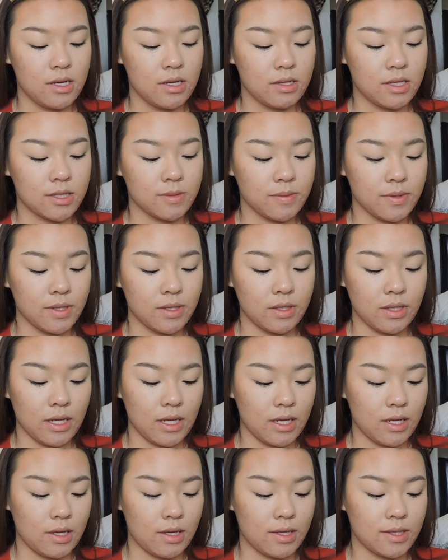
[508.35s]
This one
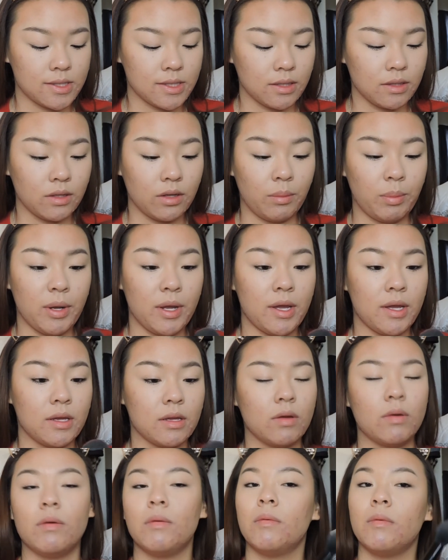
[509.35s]
is a little
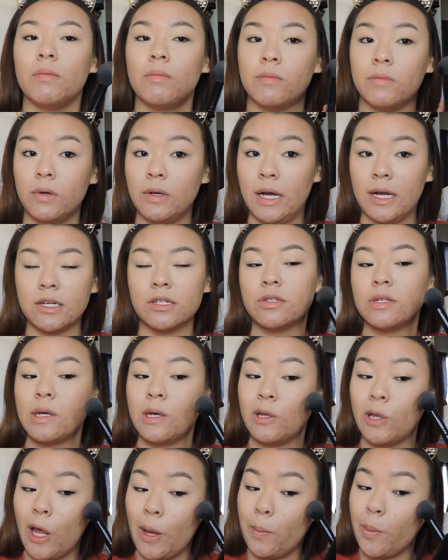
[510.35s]
bit, well actually
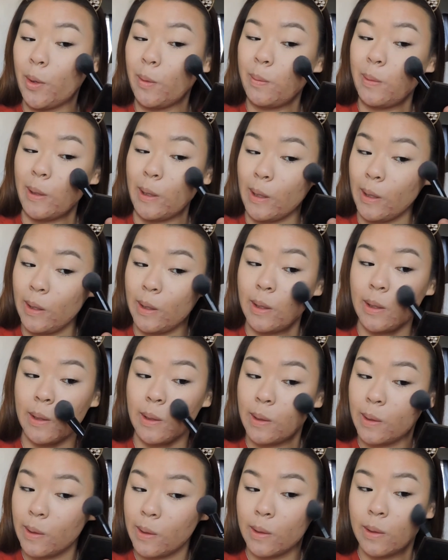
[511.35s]
a lot more pink
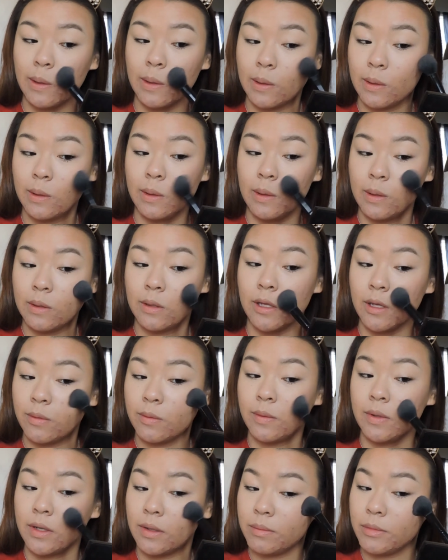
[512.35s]
than
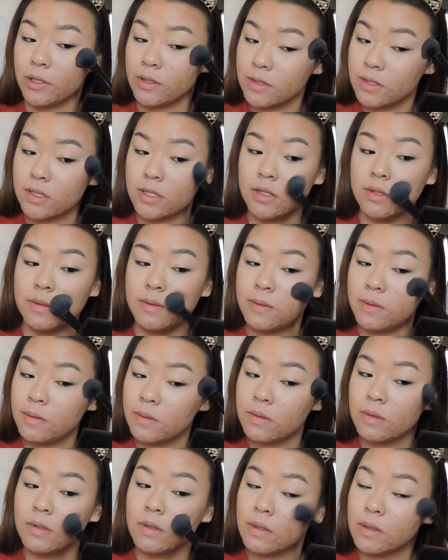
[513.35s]
what I'm used to.
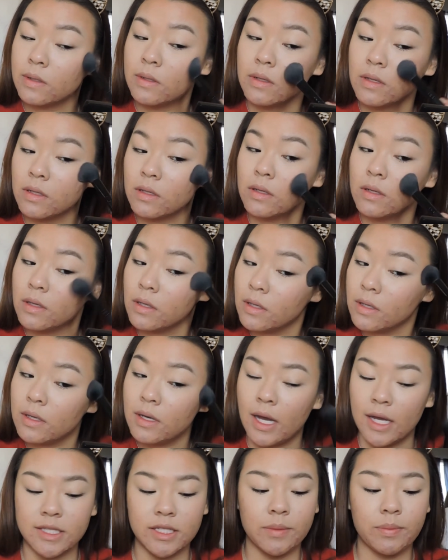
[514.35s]

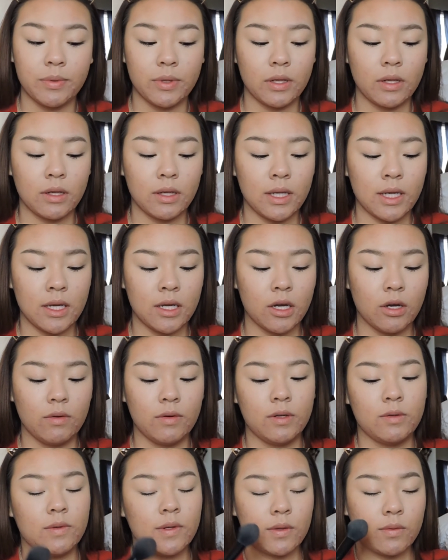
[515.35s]
I typically go
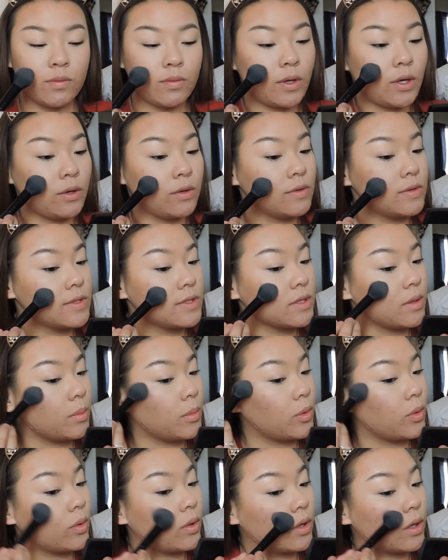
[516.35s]
in with Rose, the
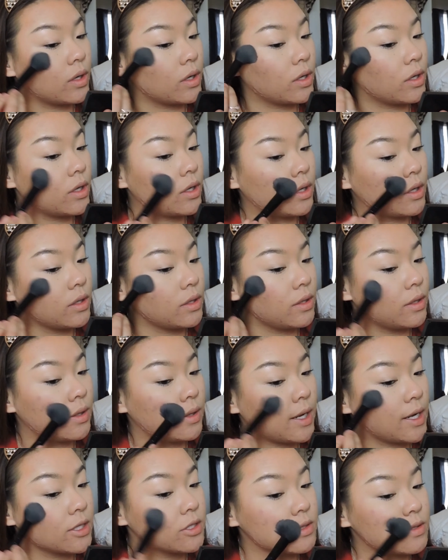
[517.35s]
more
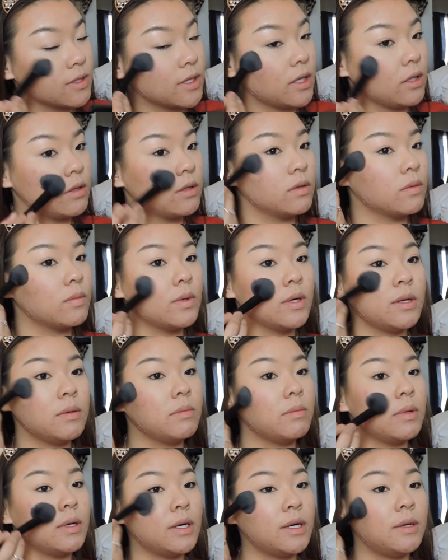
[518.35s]
natural colored one,
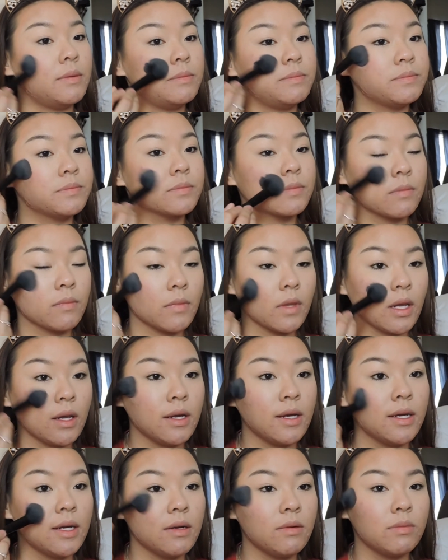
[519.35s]
but
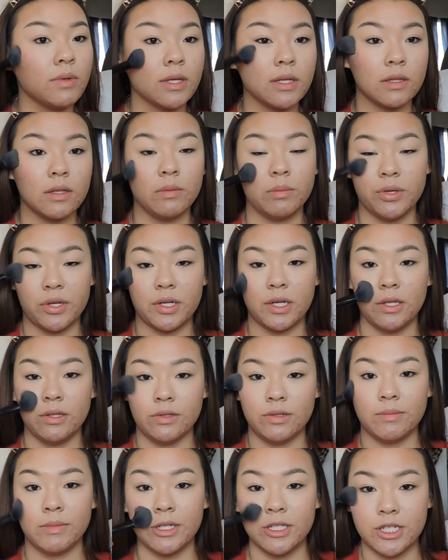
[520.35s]
I want a little bit
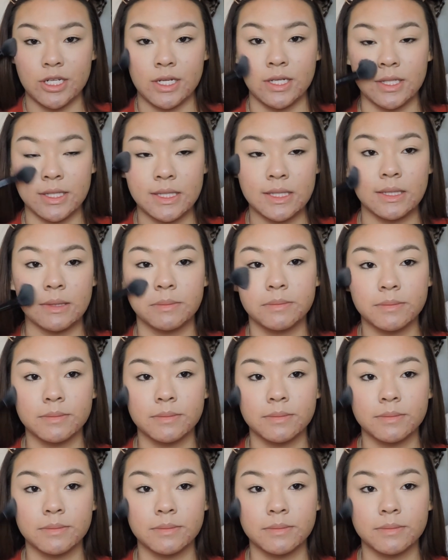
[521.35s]
colored my cheeks.